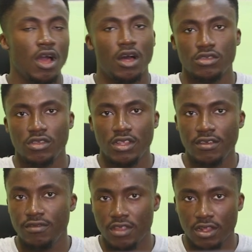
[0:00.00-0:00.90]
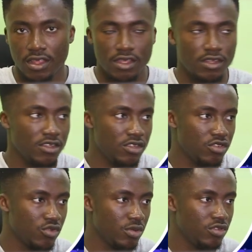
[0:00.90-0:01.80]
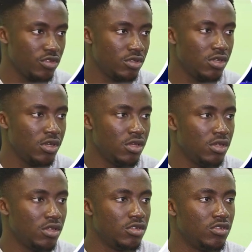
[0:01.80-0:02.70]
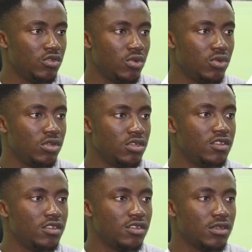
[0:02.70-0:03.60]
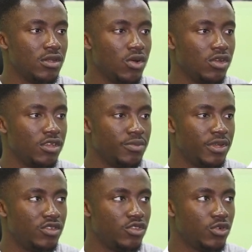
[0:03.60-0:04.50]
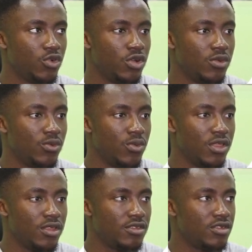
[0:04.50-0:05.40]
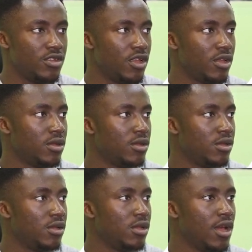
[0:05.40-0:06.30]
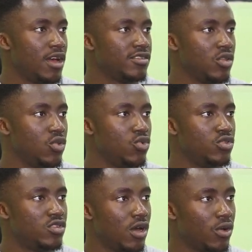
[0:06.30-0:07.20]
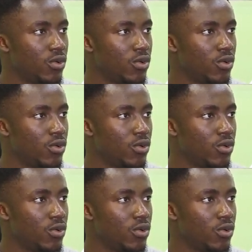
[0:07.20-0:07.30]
I'll leave the link in the description. So this is the login page we're going with today. As it loads, I'll